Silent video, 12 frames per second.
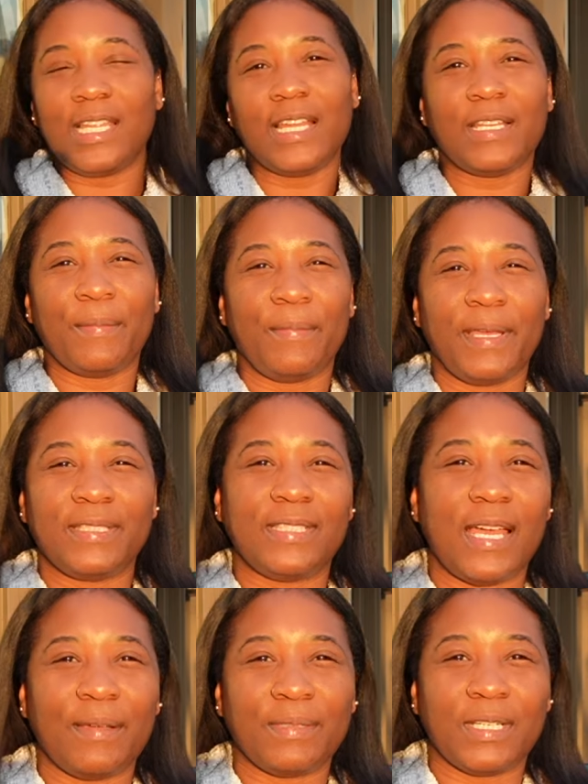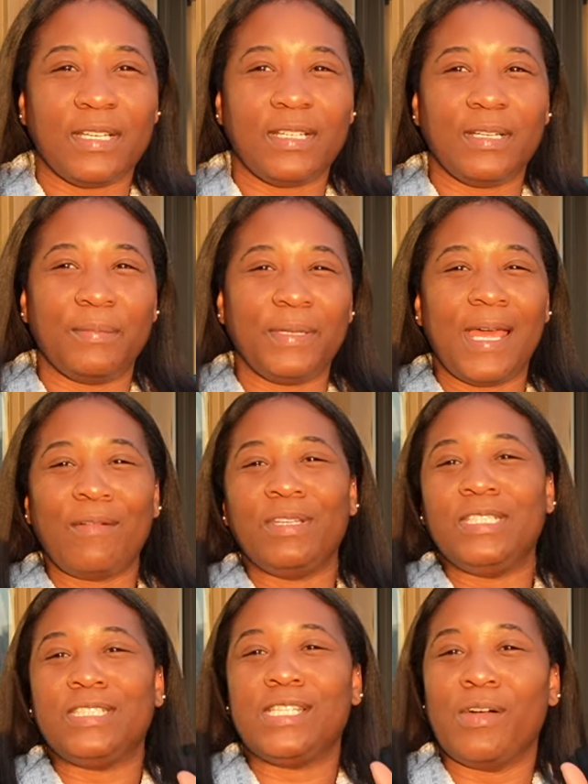Like the best time to come. But not
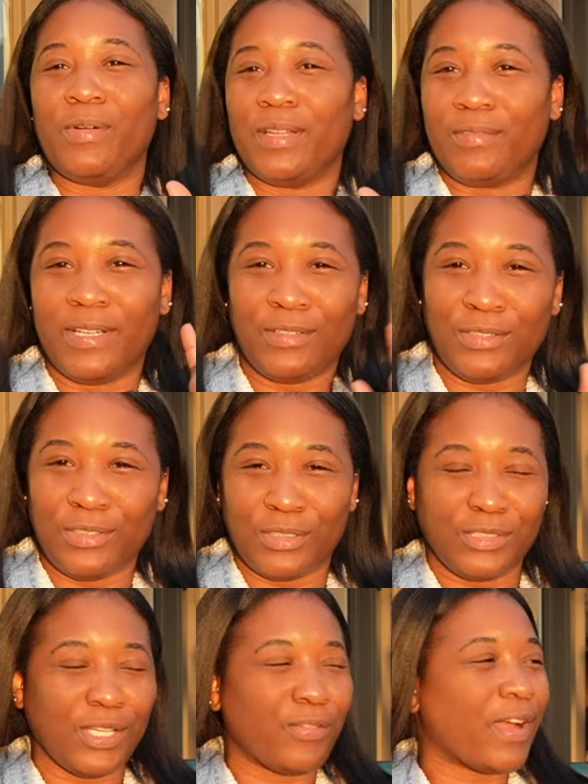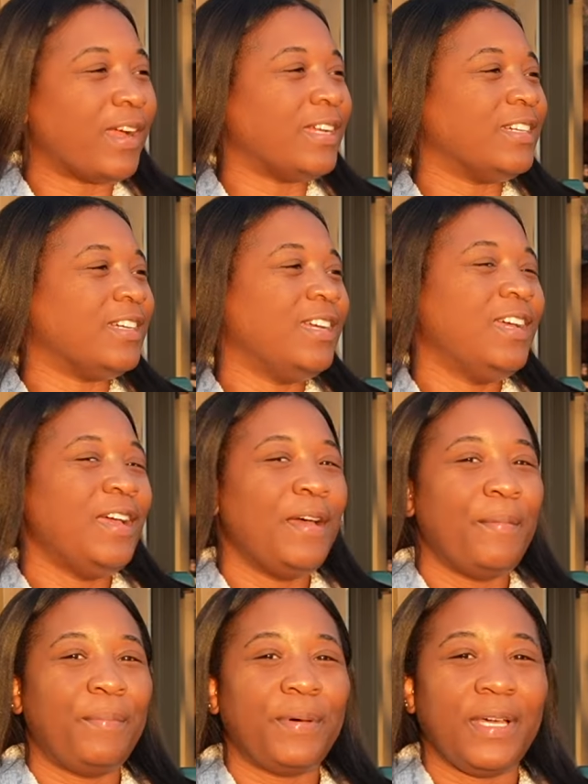when it's snowing. We don't do no snow around here.
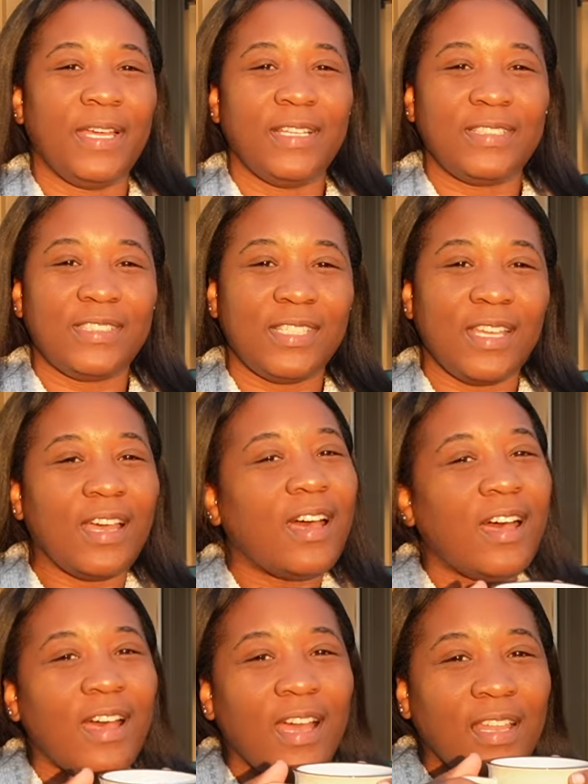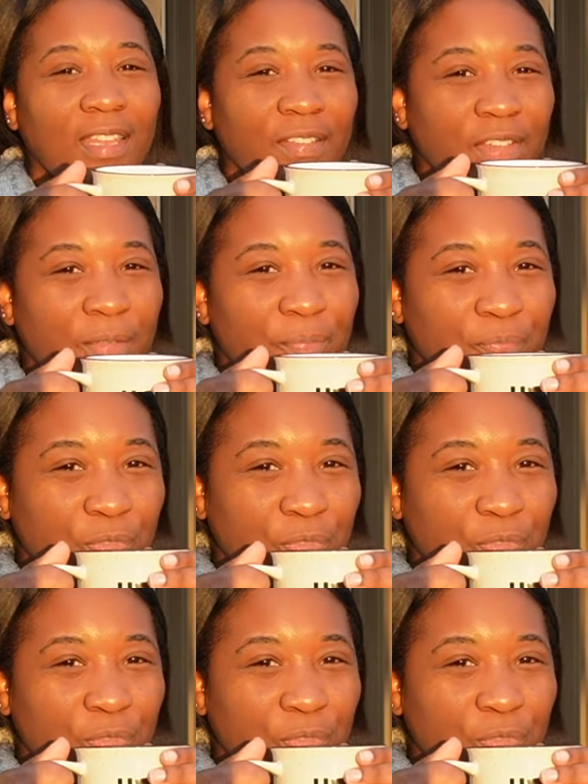But uh, I love it.